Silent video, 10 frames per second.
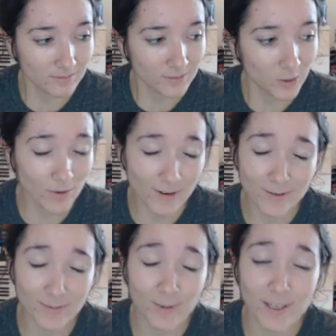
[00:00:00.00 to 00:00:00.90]

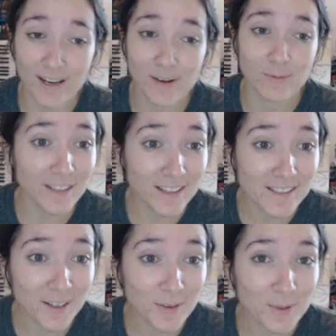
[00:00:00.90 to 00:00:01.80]
or when I
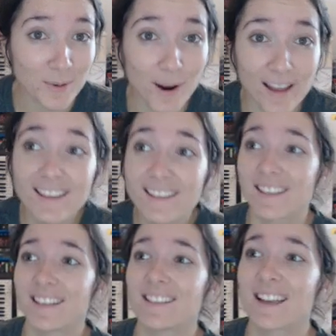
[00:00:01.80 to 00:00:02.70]
realized I was awake,
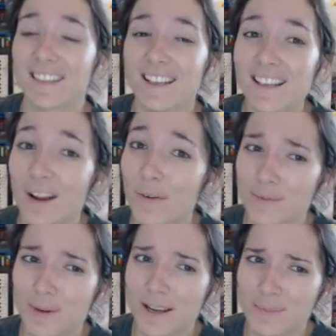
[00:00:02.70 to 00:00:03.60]
because I think I was
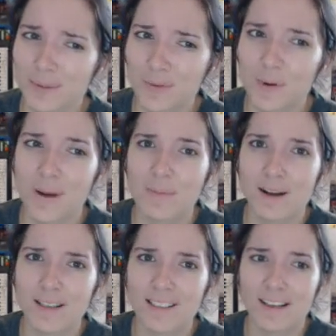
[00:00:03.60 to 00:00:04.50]
awake before my
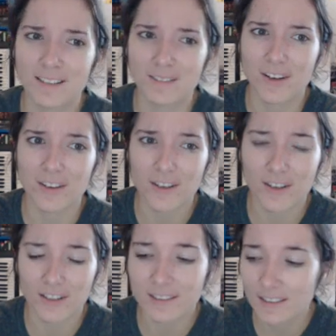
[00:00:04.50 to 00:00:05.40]
mind kind of caught
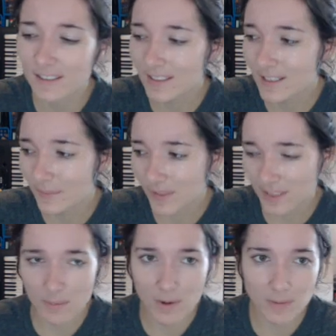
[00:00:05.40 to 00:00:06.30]
on, because
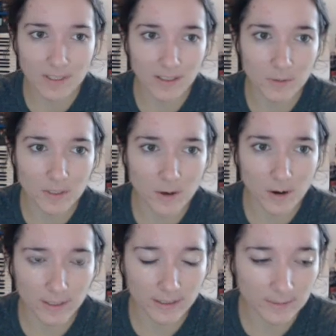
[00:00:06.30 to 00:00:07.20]
my mom said I was
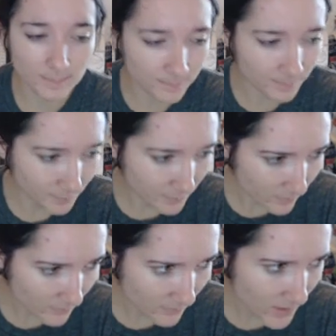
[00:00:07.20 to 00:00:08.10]
talking.
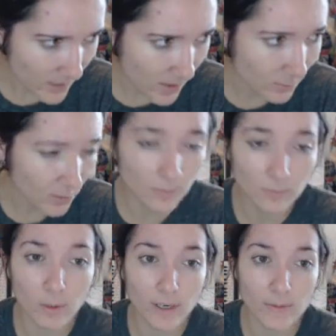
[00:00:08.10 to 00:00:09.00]
But
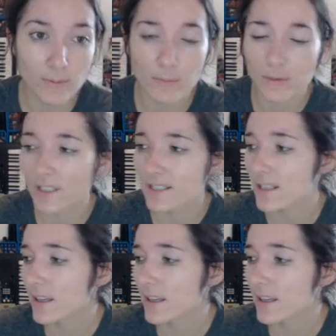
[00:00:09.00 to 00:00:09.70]
what I remember is,